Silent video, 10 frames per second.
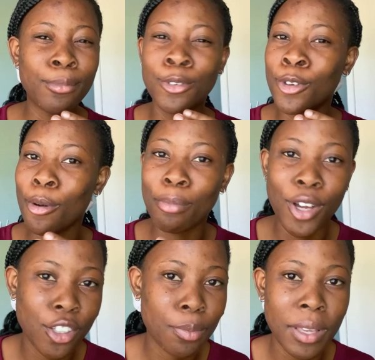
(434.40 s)
Do your
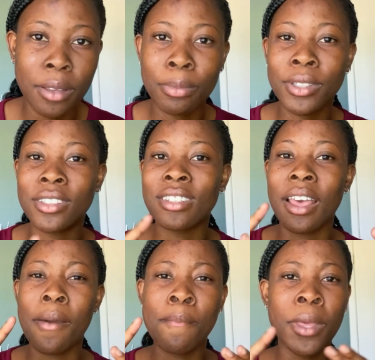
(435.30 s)
past papers.
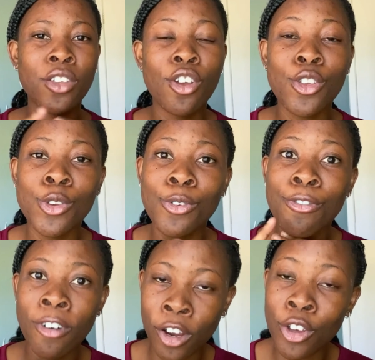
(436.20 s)
Make sure you
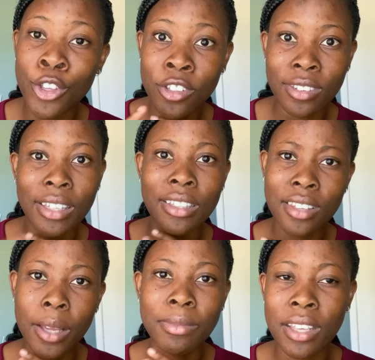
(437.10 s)
follow your study
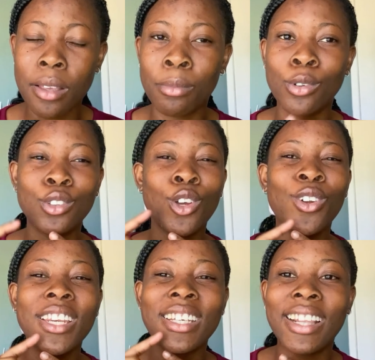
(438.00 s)
timetable.
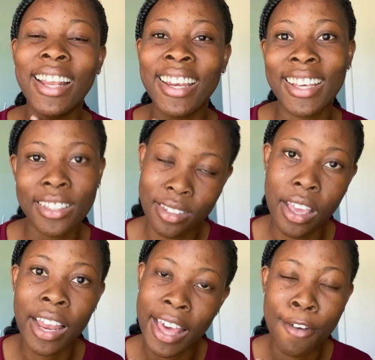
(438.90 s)
Don't neglect
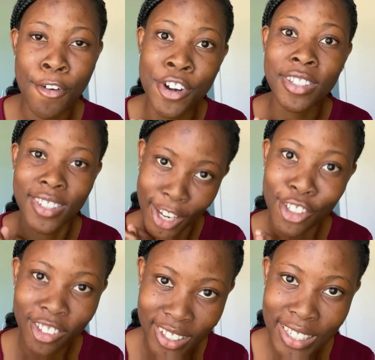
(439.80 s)
life
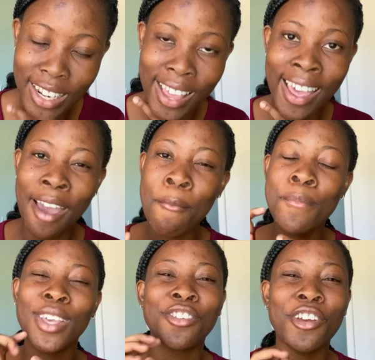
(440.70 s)
orientation.
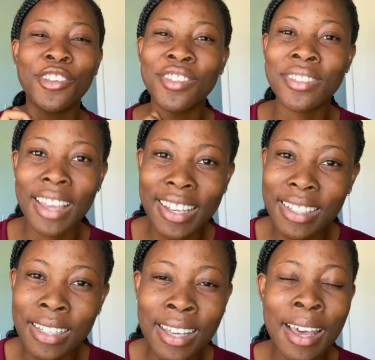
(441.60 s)
Make sure you
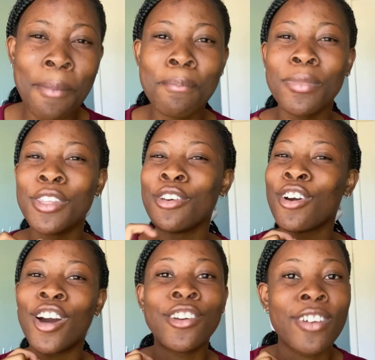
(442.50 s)
study. You
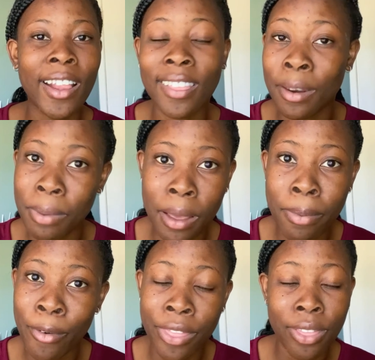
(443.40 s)
can't write that
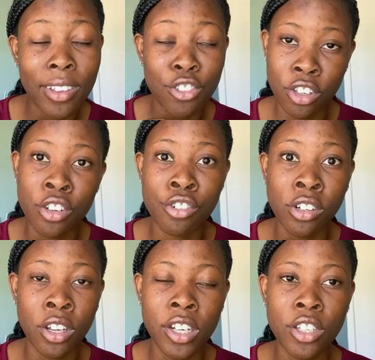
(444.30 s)
paper with general
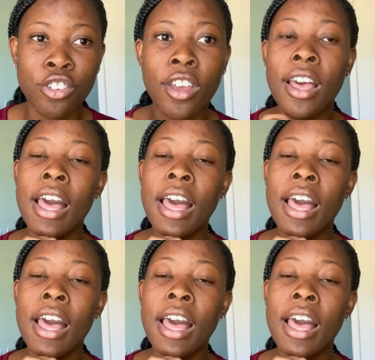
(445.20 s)
knowledge.